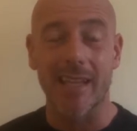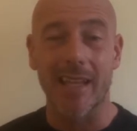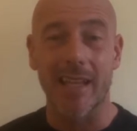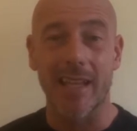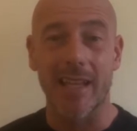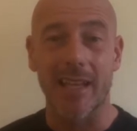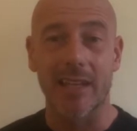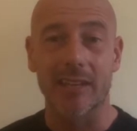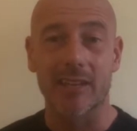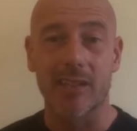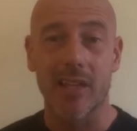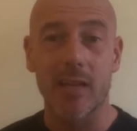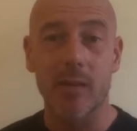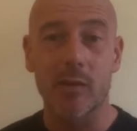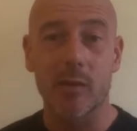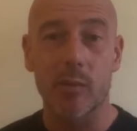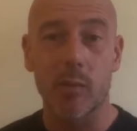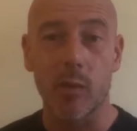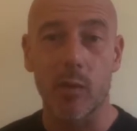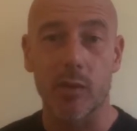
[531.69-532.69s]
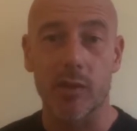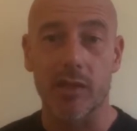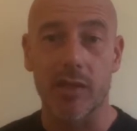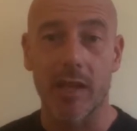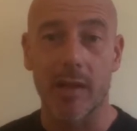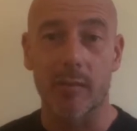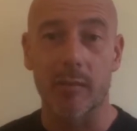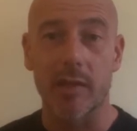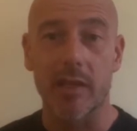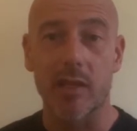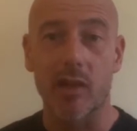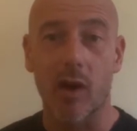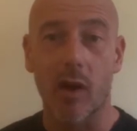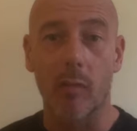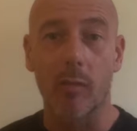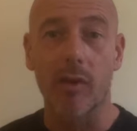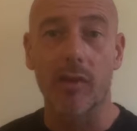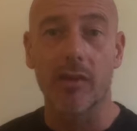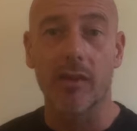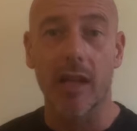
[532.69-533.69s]
in team sports can be
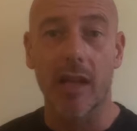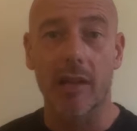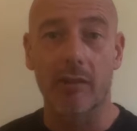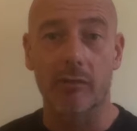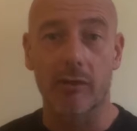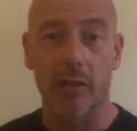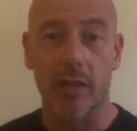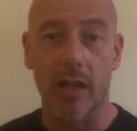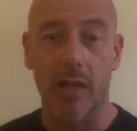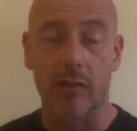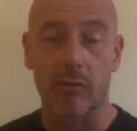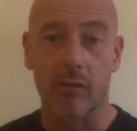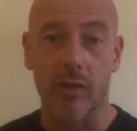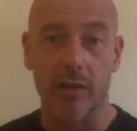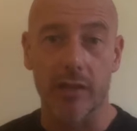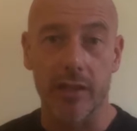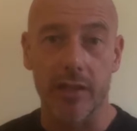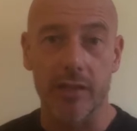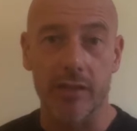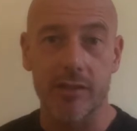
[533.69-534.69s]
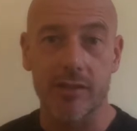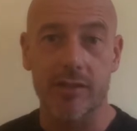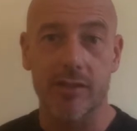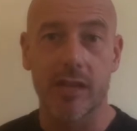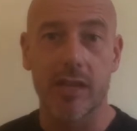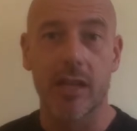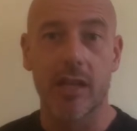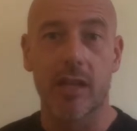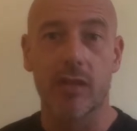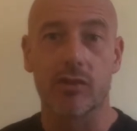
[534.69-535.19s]
common and erroneous